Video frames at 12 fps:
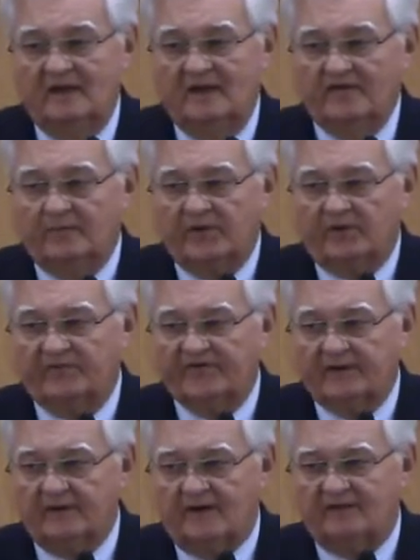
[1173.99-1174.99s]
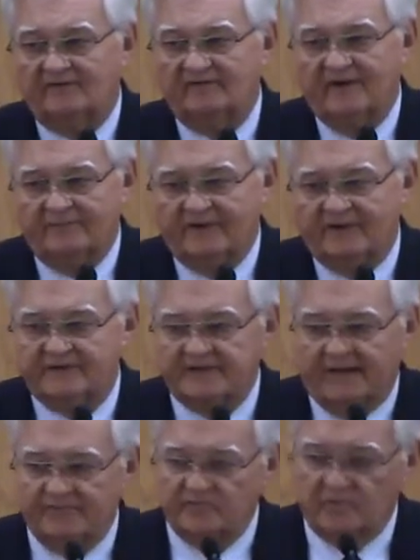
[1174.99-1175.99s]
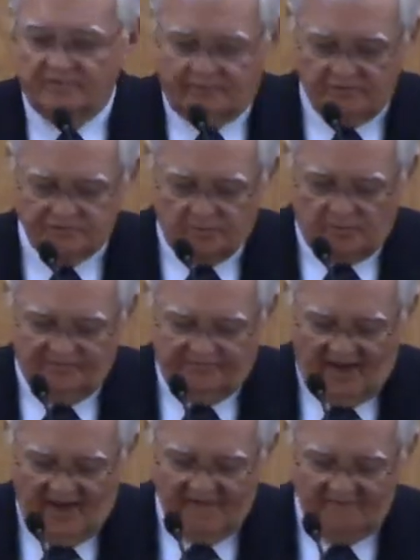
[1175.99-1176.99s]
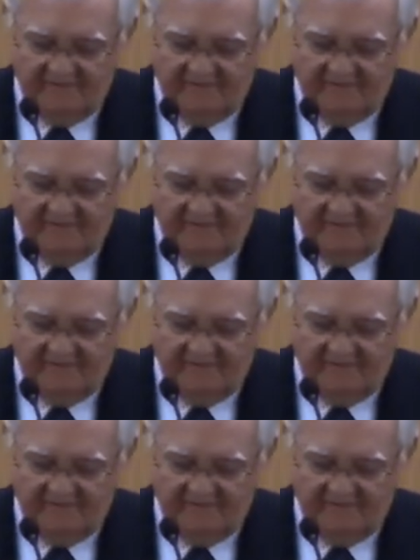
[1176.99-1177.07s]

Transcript: in the perfect law of liberty. James 1, verse 25.